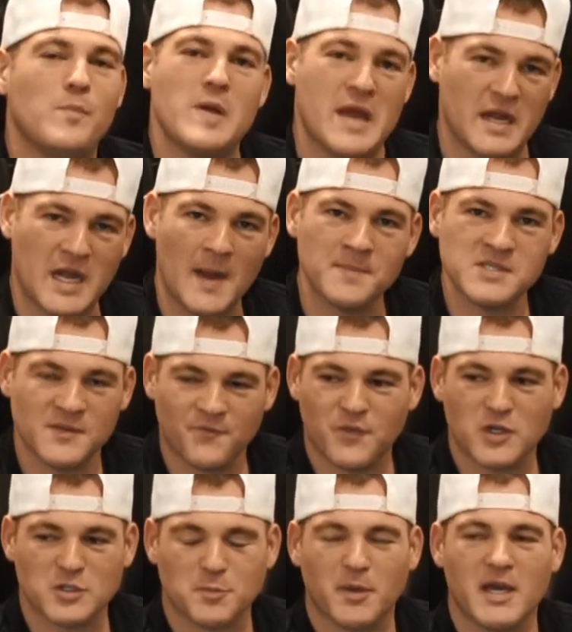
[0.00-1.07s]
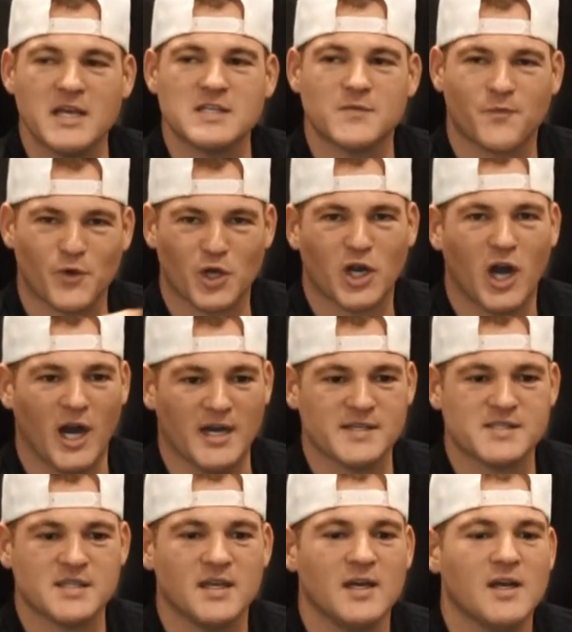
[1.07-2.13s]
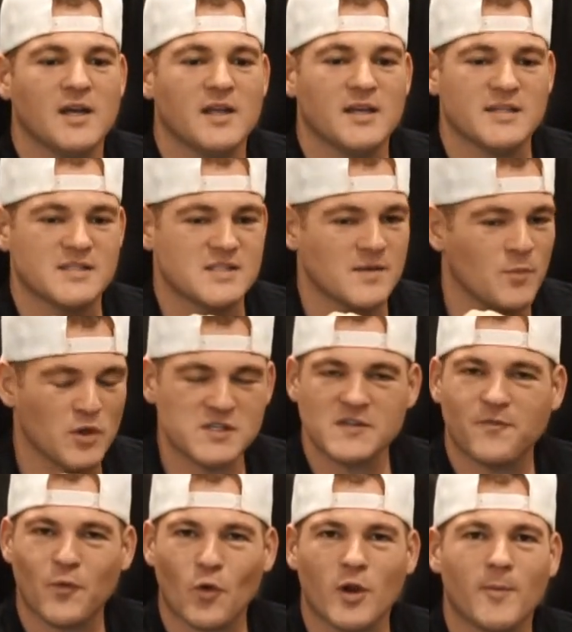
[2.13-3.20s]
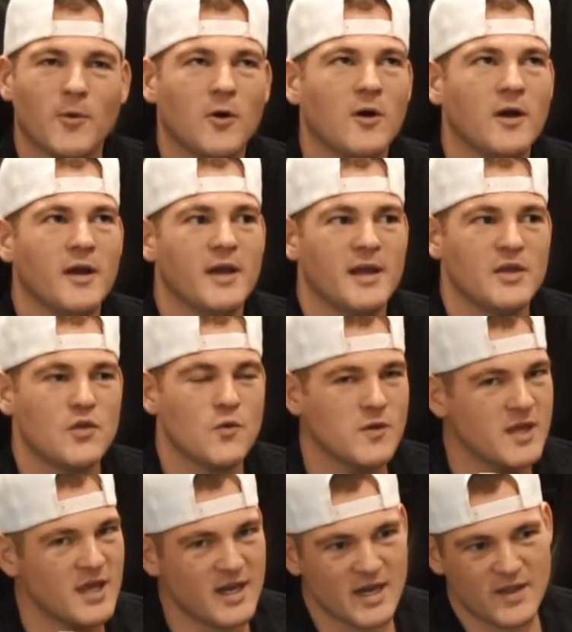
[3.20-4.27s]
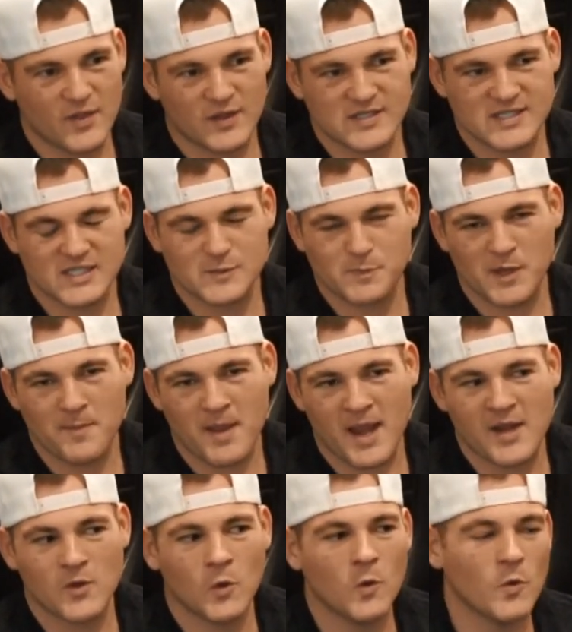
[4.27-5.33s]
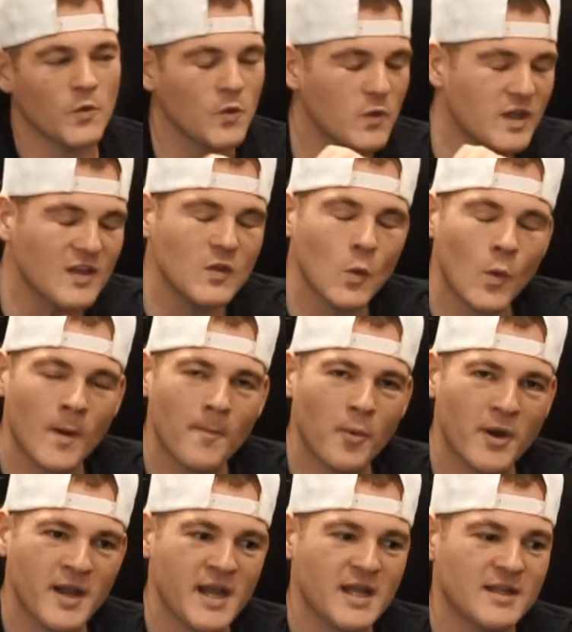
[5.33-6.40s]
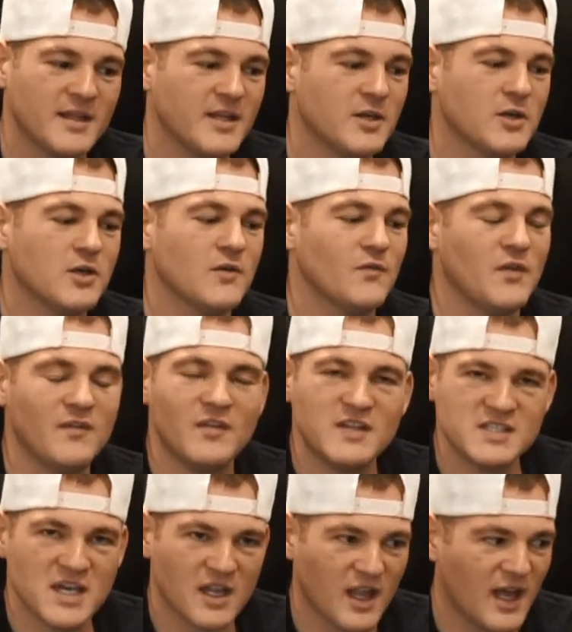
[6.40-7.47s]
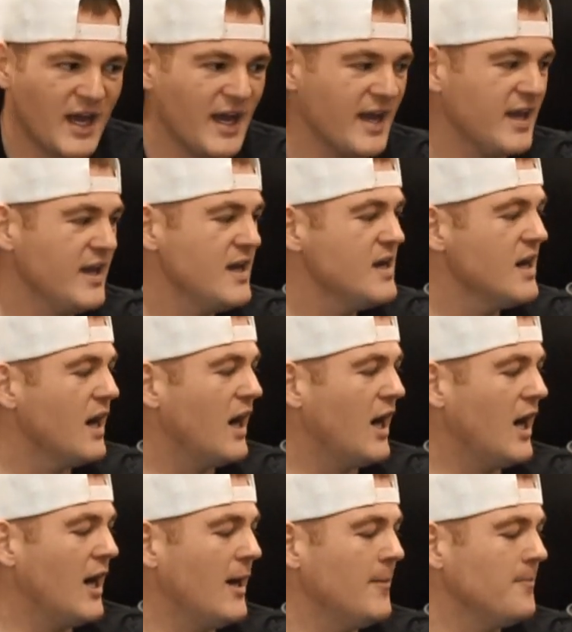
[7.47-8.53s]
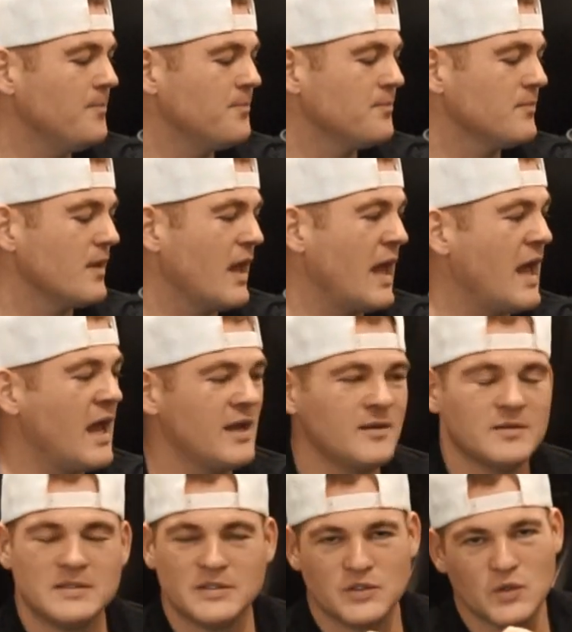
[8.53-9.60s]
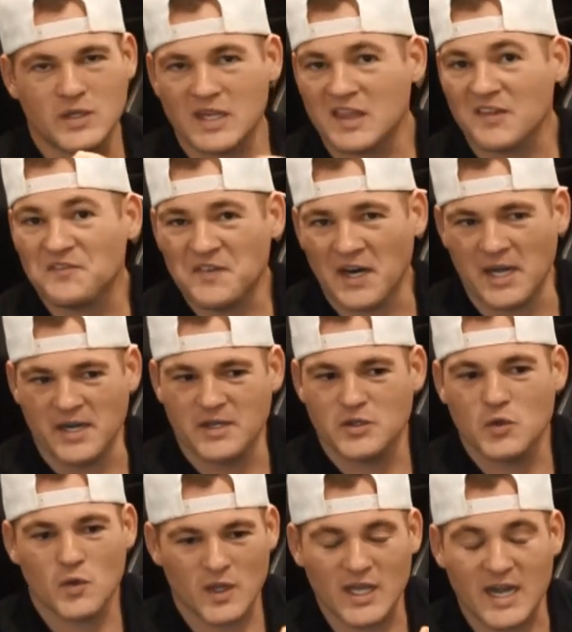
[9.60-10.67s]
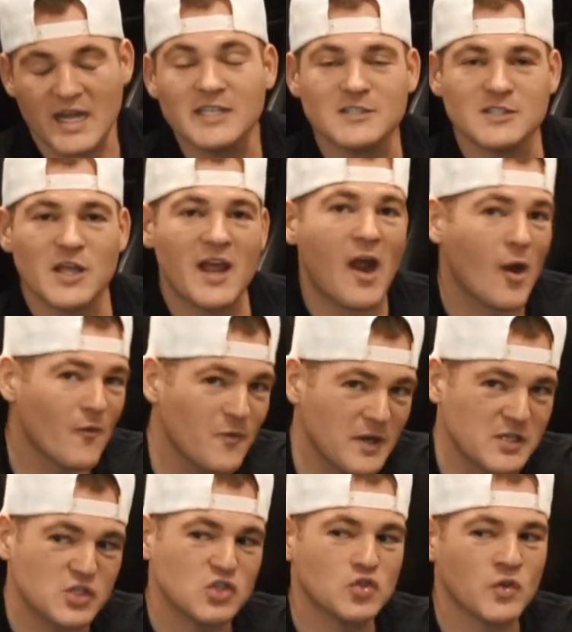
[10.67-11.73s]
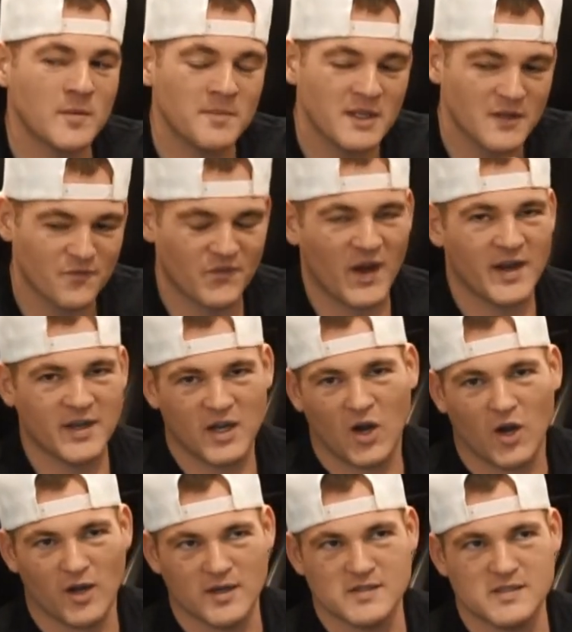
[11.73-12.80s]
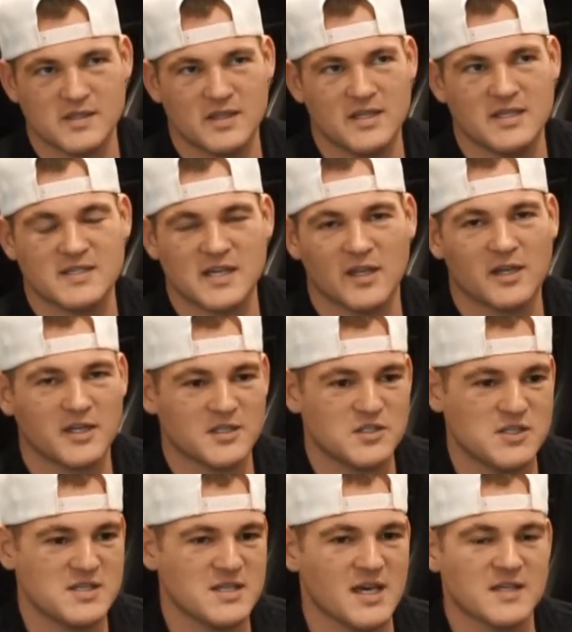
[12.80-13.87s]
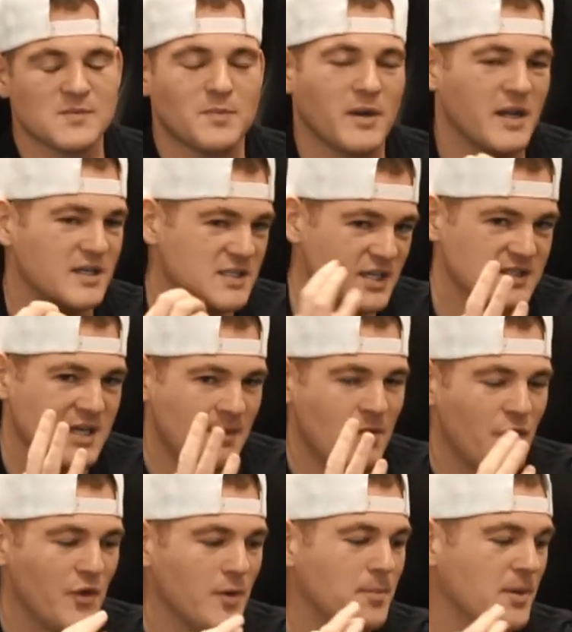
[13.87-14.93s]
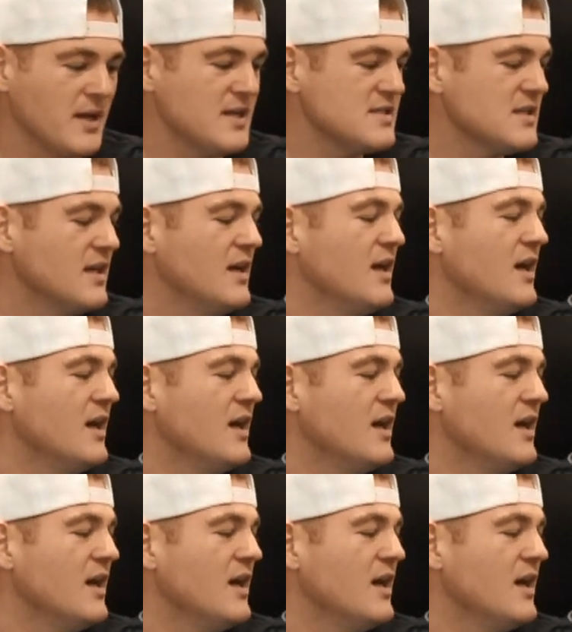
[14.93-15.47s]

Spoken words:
it comes in first place for cost. It's the most affordable. You get the 6-speed manual, you get the 1.8 liter VVTLI, and you get the fun. They are extremely fun cars, the Celica GTS, but it does come in third place.